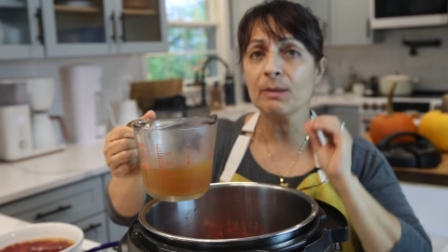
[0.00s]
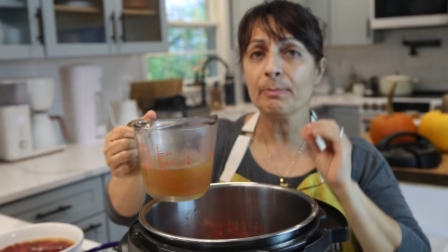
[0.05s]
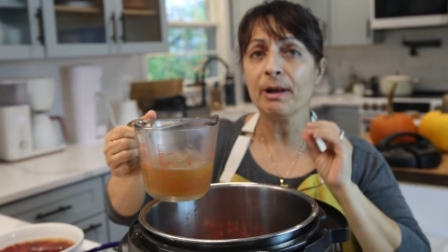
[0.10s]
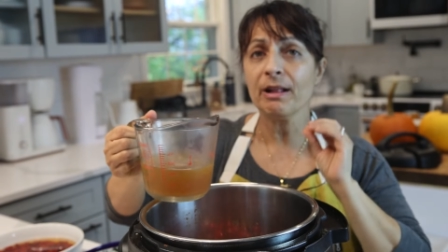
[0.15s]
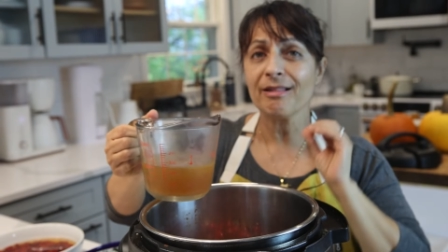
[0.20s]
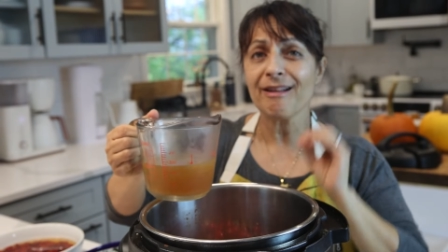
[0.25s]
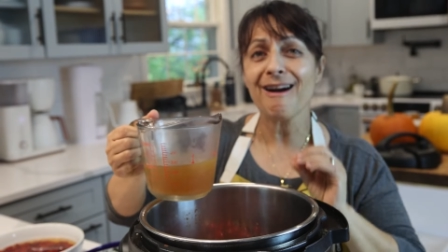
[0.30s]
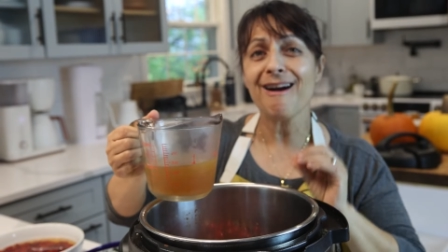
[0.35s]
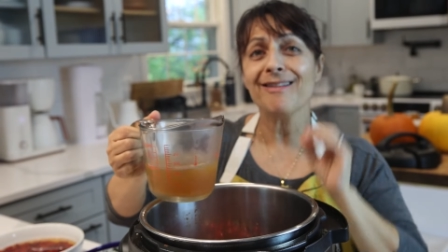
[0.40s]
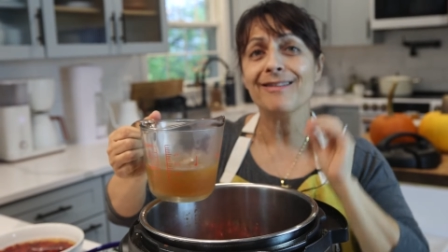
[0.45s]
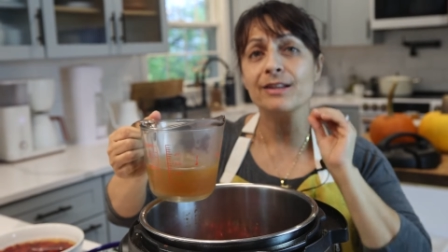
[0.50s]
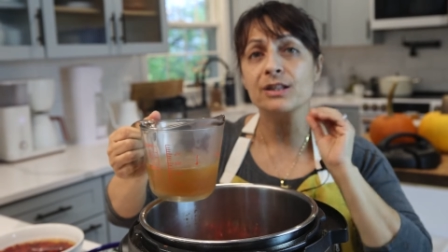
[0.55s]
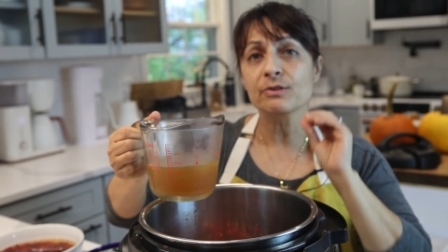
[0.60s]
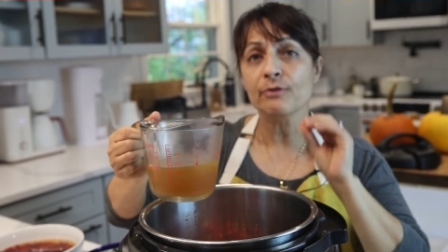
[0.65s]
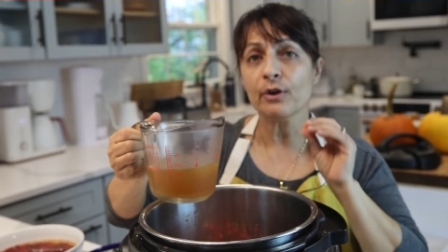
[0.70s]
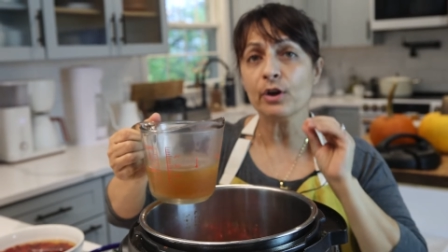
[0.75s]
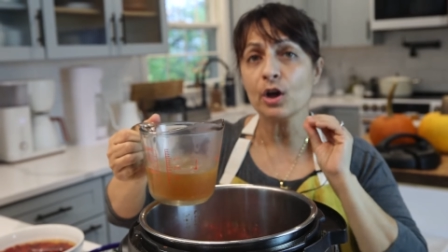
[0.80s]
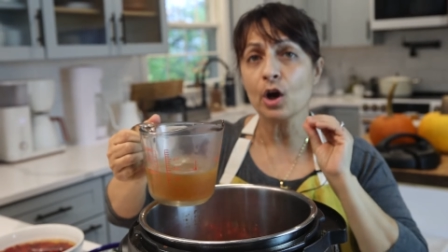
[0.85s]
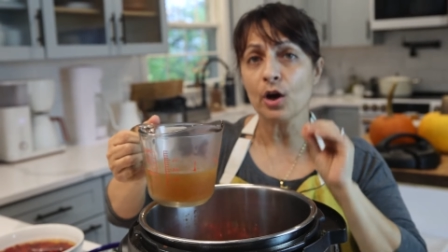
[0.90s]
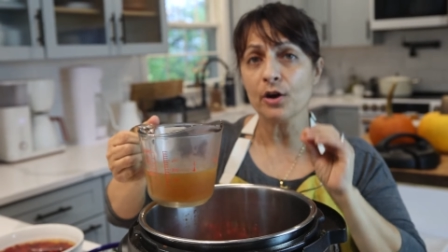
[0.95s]
keep halal,
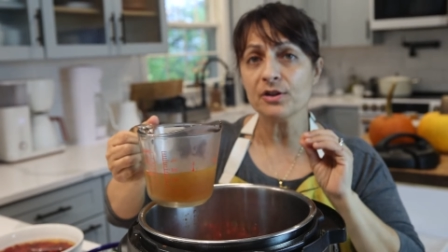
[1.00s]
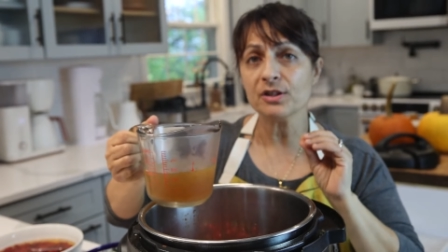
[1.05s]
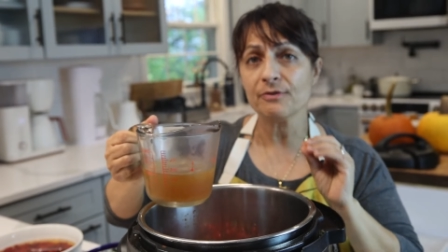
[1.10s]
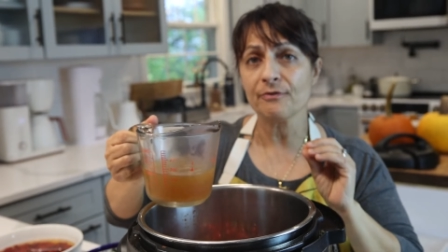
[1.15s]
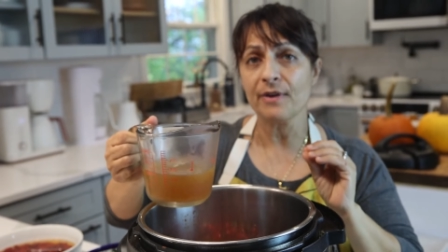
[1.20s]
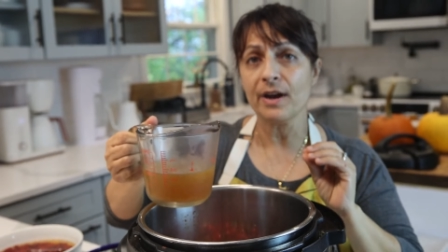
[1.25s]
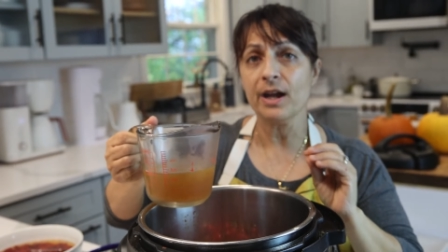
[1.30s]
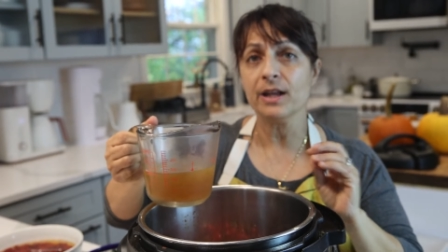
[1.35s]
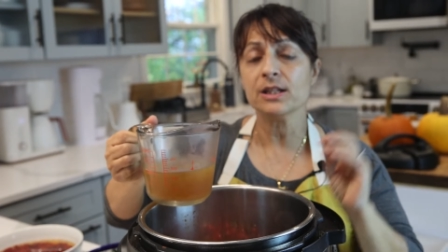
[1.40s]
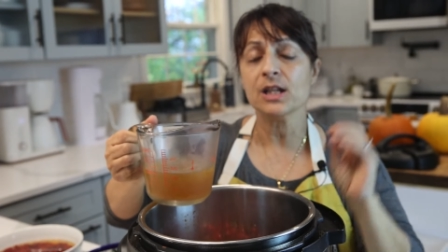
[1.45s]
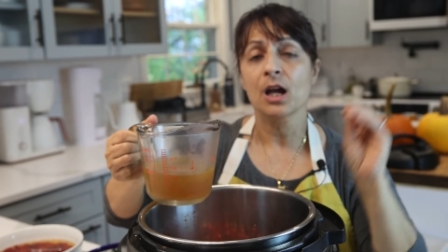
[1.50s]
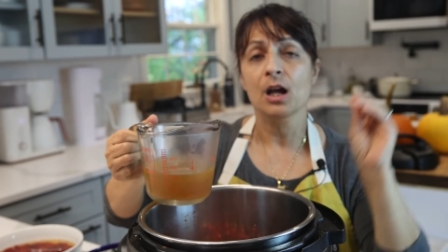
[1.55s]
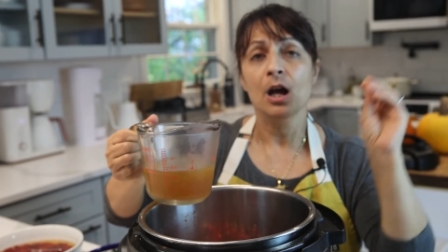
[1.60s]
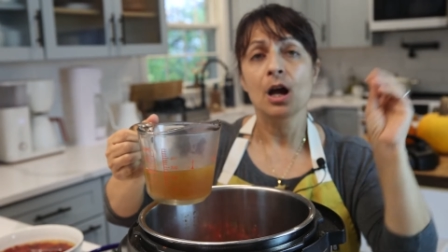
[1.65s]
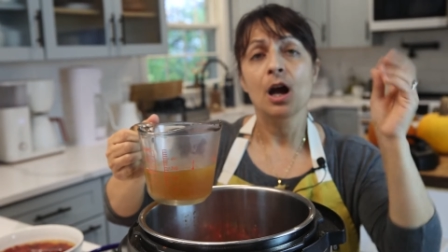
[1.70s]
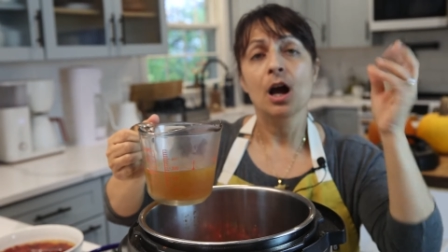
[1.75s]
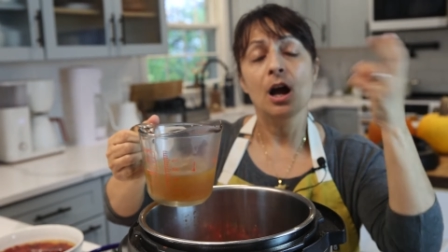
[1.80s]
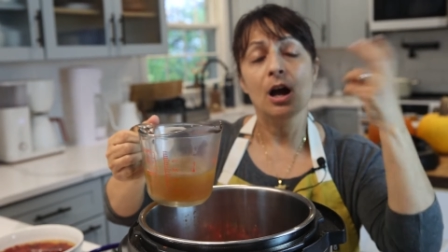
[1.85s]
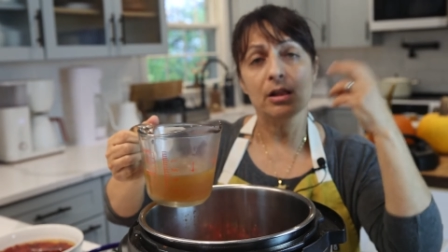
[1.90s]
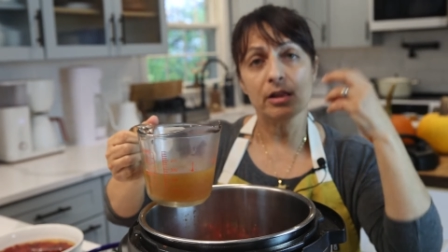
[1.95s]
it's very hard to find
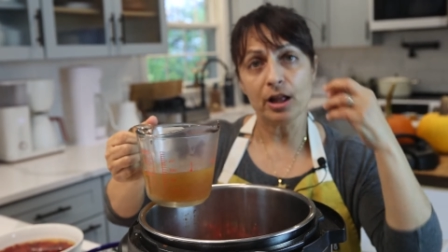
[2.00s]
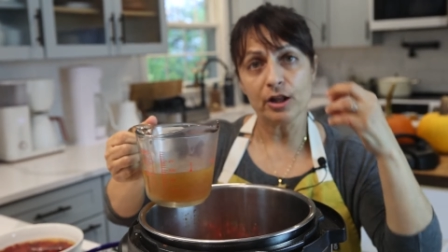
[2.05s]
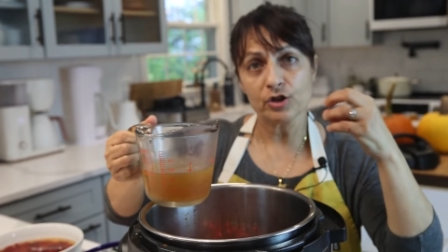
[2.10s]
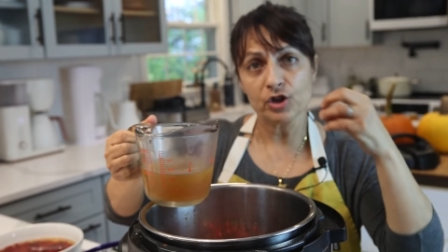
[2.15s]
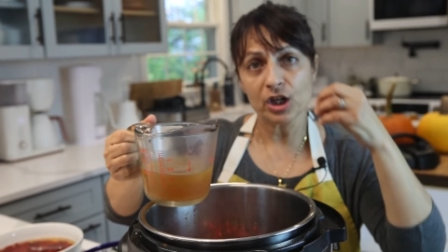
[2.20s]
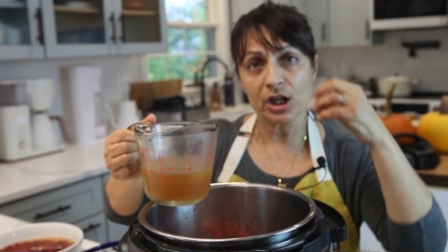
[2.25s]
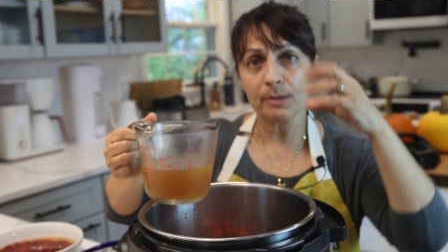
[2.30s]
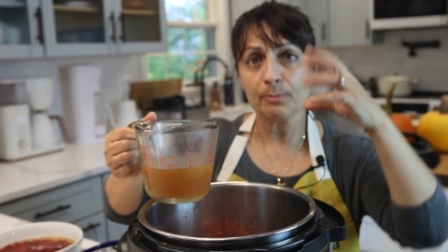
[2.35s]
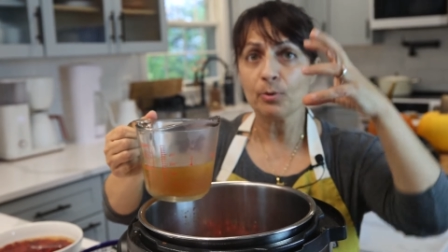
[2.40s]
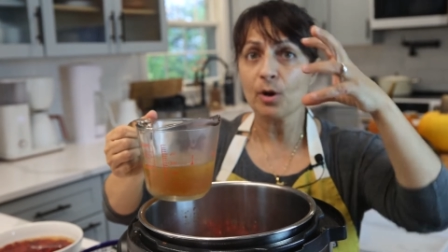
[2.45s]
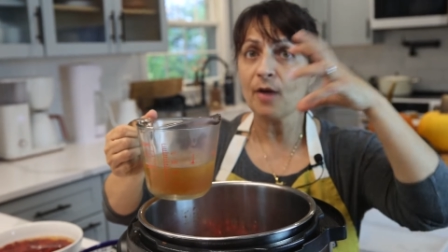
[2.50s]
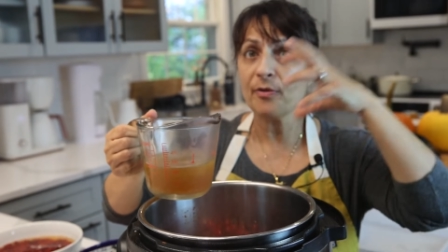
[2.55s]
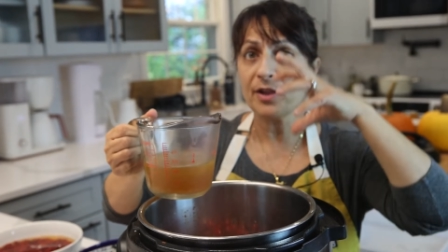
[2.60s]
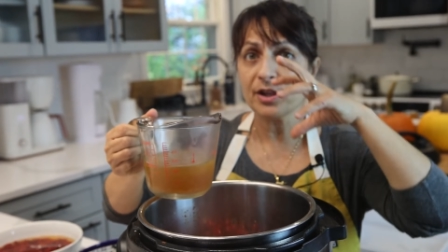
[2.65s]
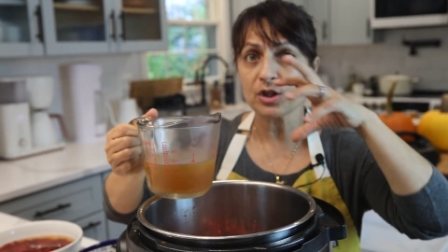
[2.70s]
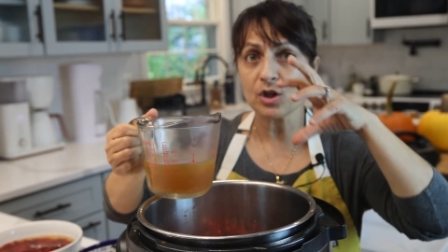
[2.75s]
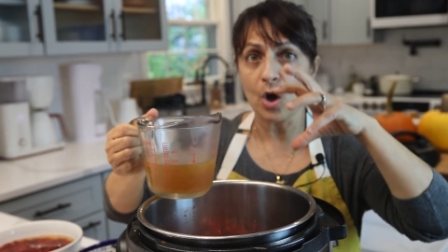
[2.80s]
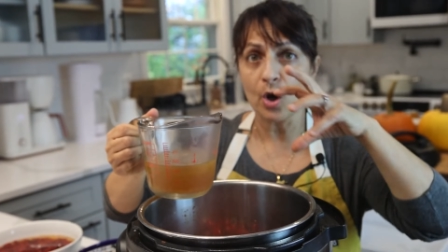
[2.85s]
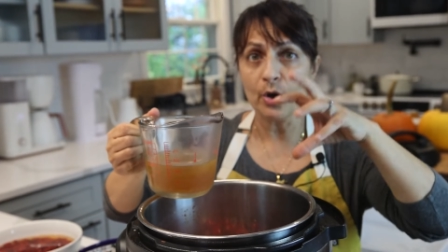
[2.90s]
halal chicken broth that's